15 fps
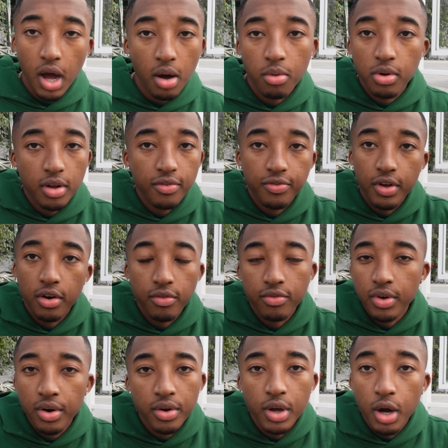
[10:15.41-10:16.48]
I would have felt
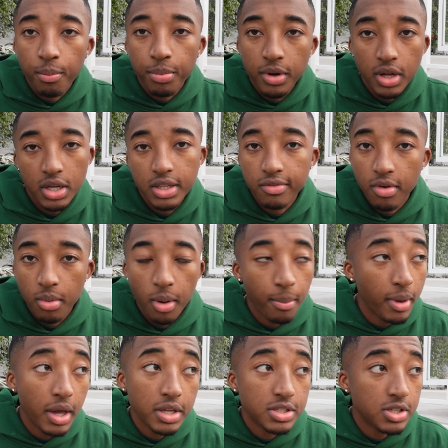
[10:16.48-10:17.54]
very unproductive in my
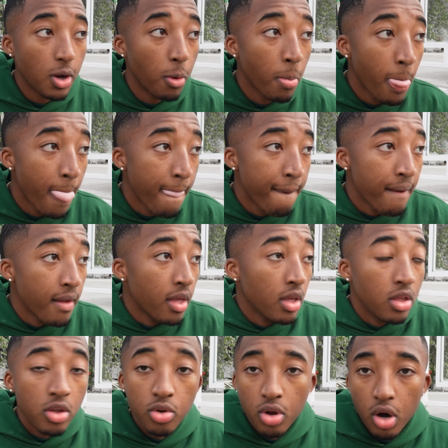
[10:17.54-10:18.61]
bed. So,
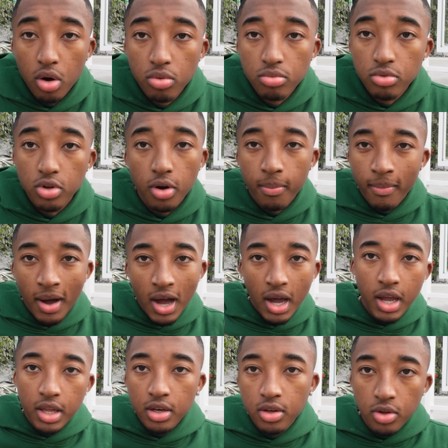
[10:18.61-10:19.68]
you know, your
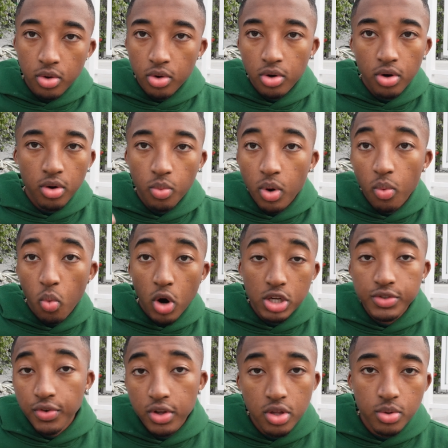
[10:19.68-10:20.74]
mind, what
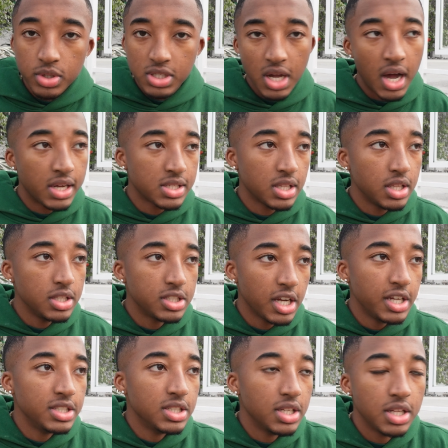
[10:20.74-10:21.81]
works for you is constantly
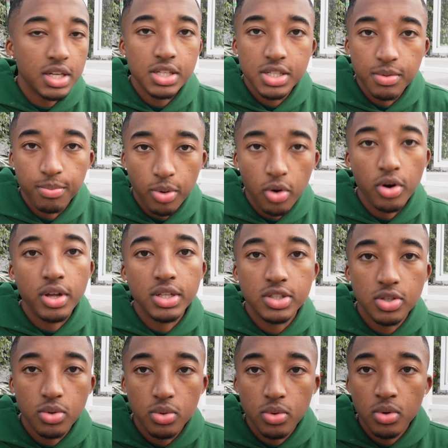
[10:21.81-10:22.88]
changing, and it's important
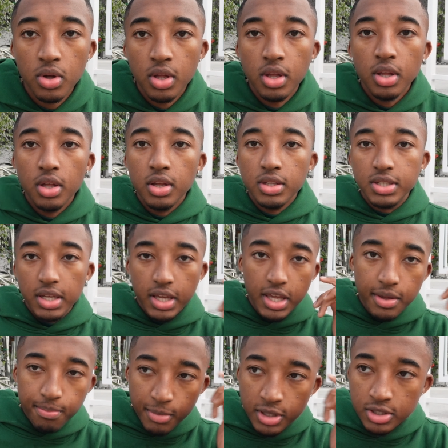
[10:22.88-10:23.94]
to
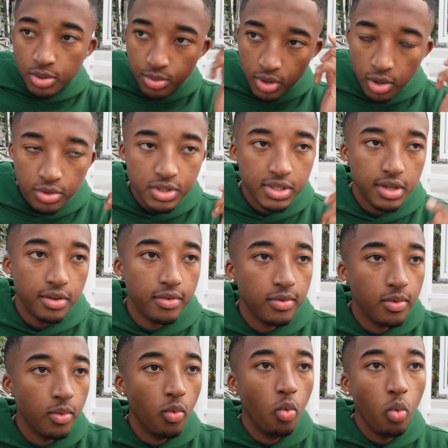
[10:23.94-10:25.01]
keep mental notes of
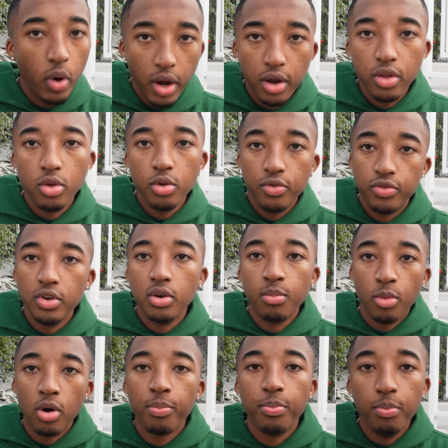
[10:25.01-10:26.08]
where you feel
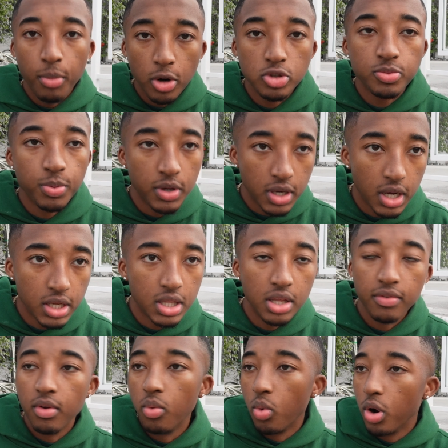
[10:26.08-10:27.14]
most
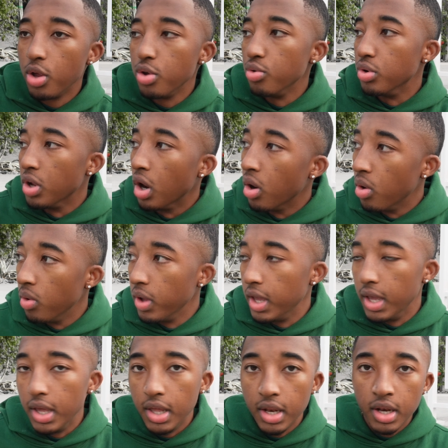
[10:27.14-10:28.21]
productive and where you don't,
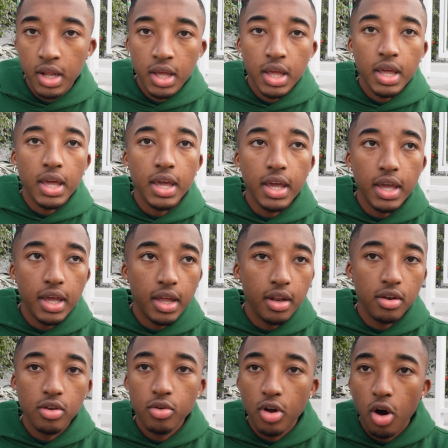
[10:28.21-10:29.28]

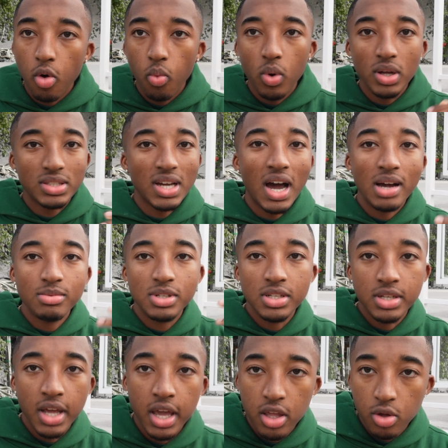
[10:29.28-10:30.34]
and you know what times
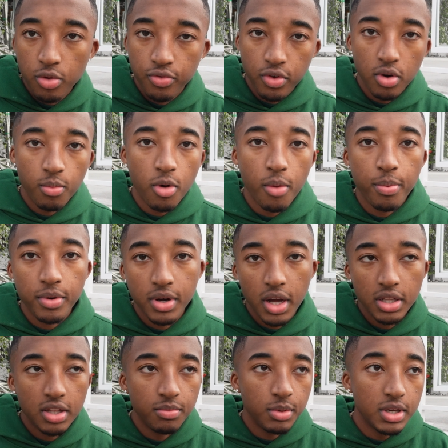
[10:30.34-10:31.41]
a day you feel more
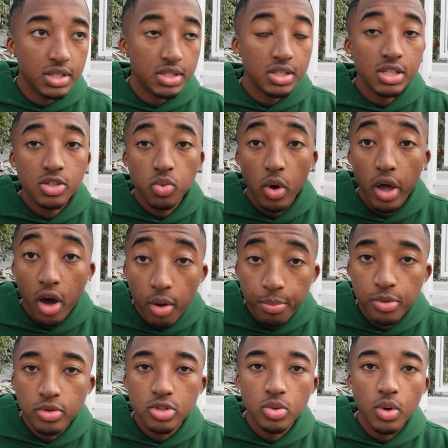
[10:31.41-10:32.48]
productive, because this will
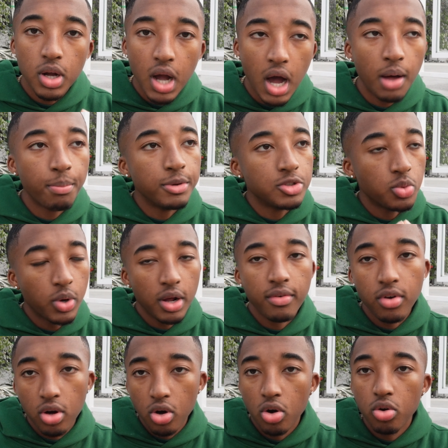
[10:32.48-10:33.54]
help you to accomplish
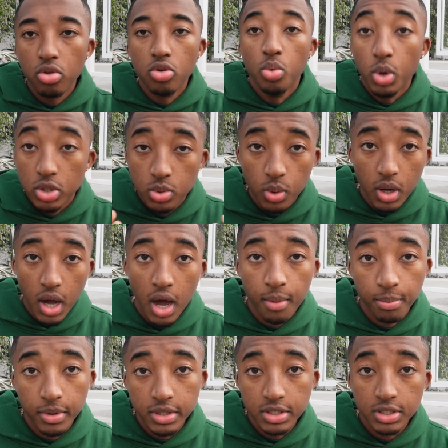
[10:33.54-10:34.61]
whatever goal you want to
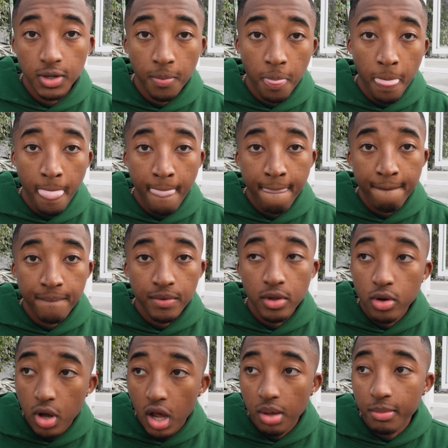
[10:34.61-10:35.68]
accomplish.
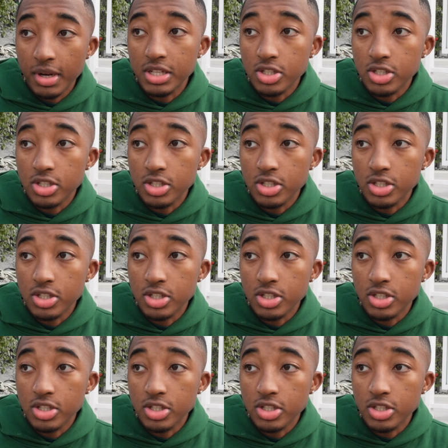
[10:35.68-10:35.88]
You know what I mean?